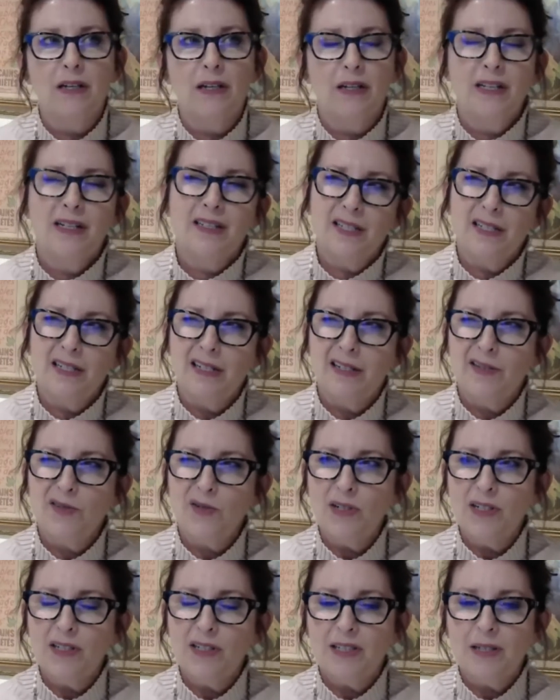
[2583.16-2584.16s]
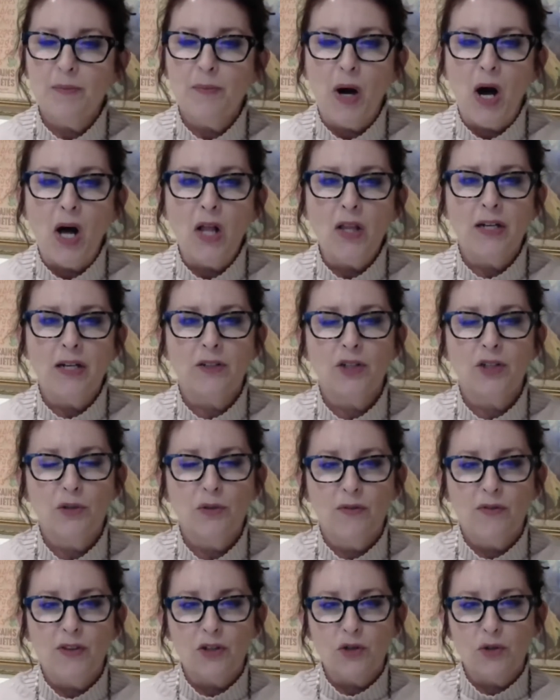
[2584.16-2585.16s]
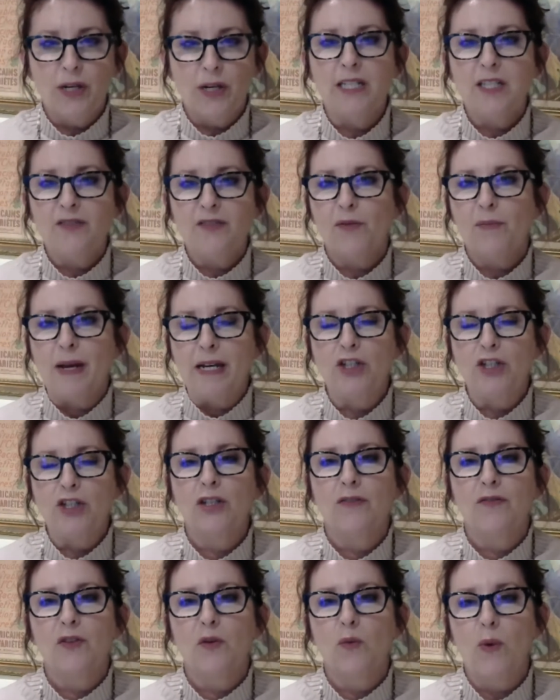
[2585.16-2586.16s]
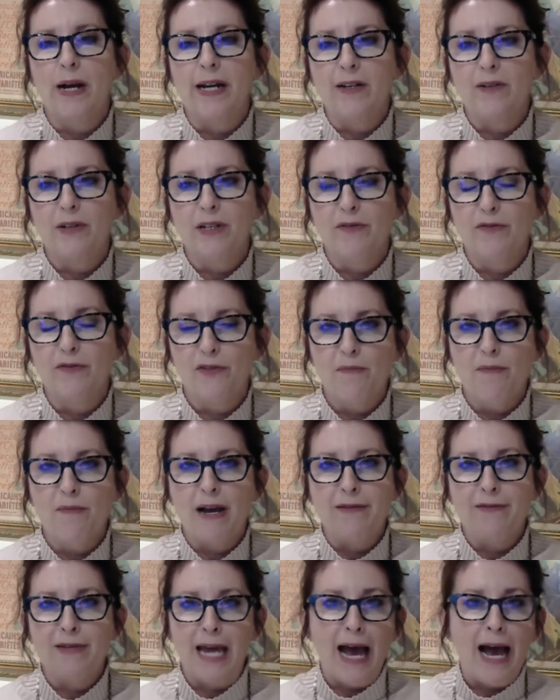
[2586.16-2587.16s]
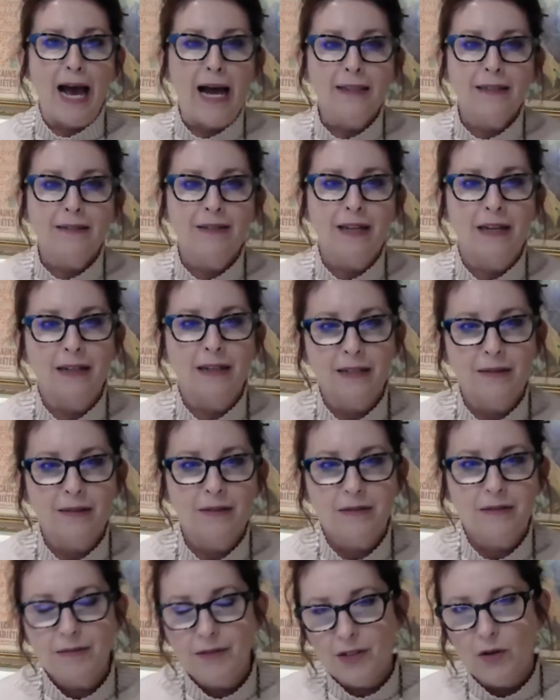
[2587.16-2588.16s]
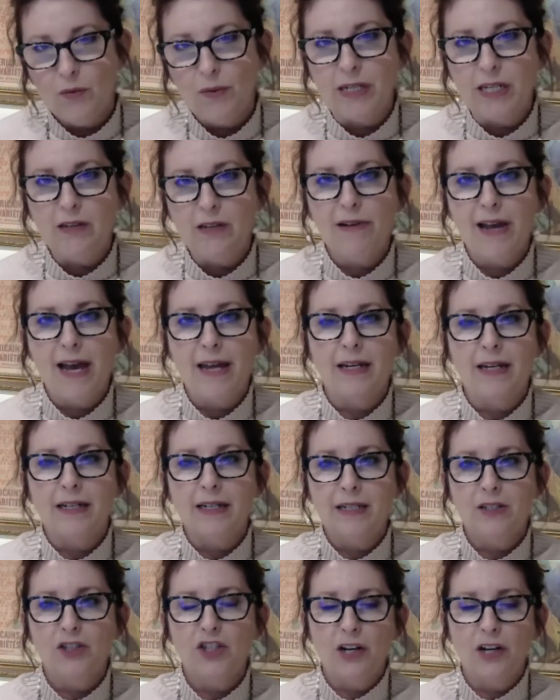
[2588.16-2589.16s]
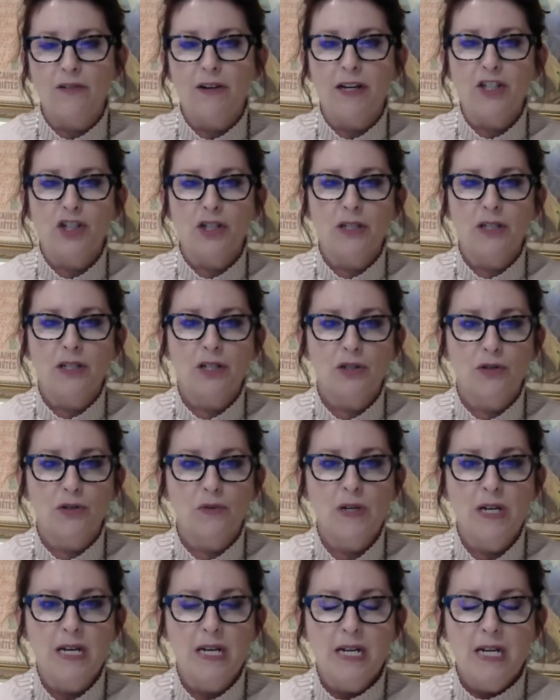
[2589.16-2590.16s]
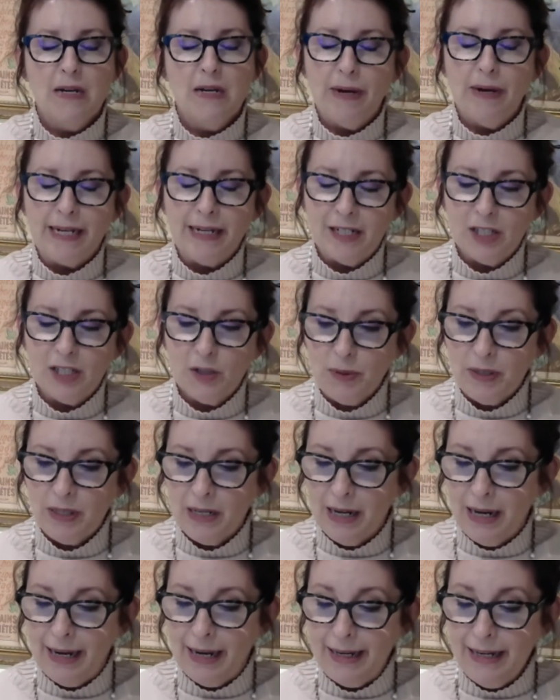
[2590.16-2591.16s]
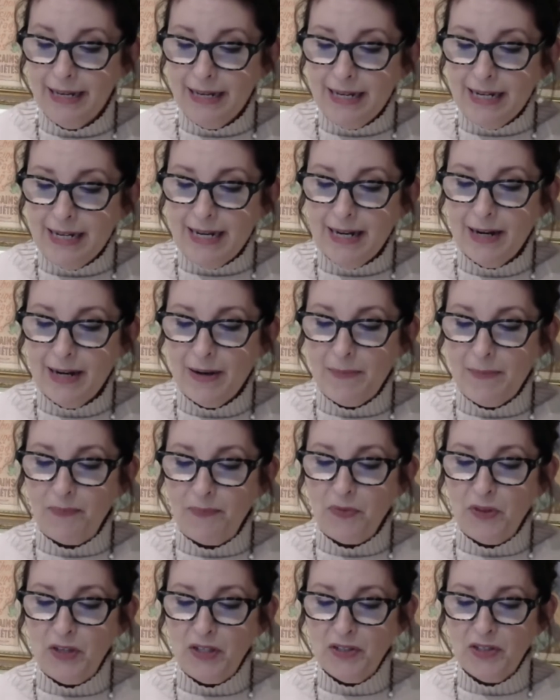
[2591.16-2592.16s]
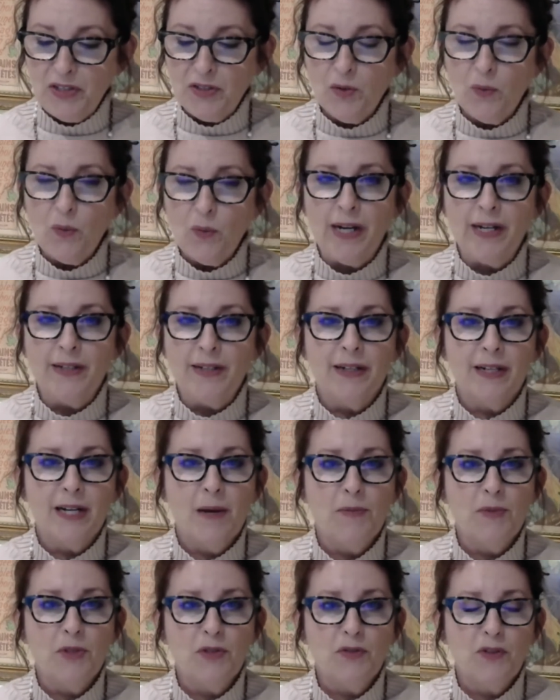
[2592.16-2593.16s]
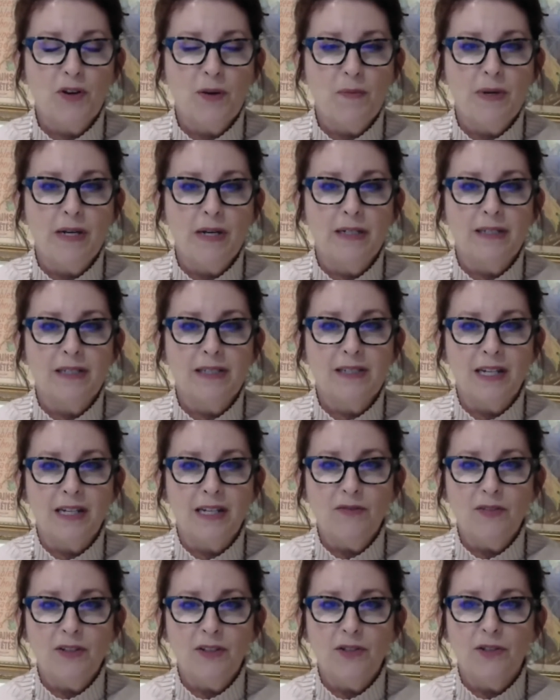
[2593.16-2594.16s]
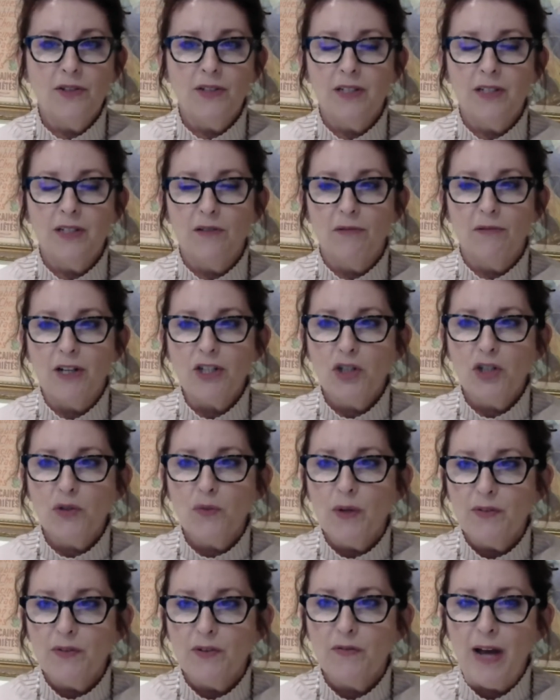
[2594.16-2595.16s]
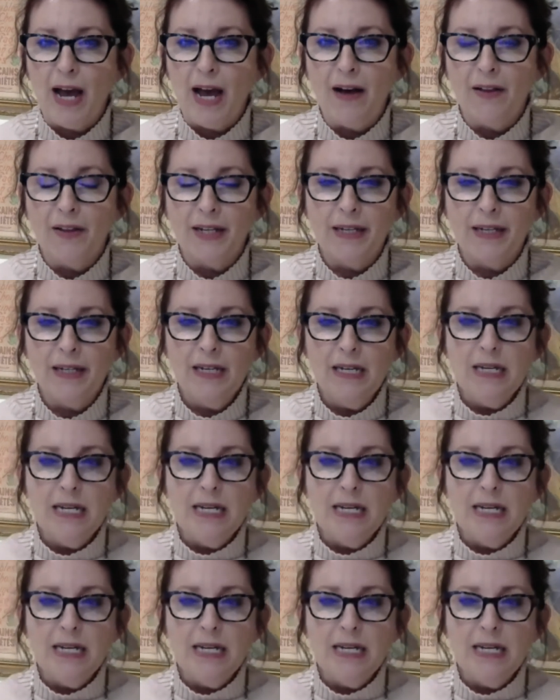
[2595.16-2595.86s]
it's it's sort of symbolic too of the transformation of the winery from my dad and his you know when he ran it in his generation to my husband and i um, this is a wine that comes from an estate vineyard in the russian river valley